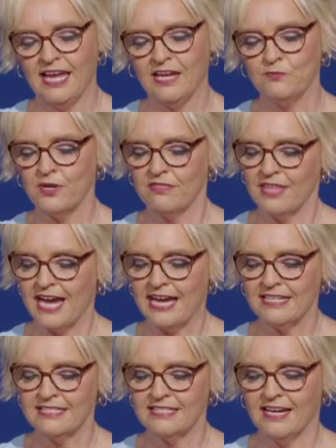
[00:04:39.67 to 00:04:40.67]
And with
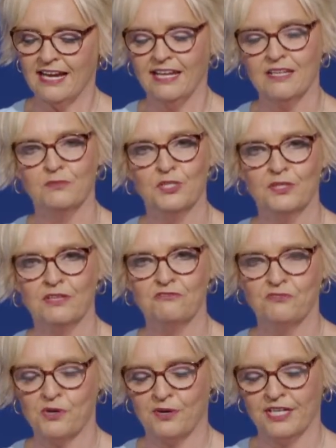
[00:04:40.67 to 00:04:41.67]
that, I am looking
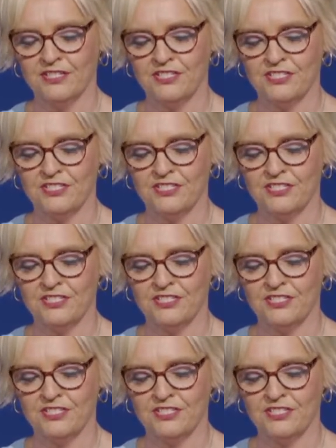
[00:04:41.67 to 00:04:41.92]
forward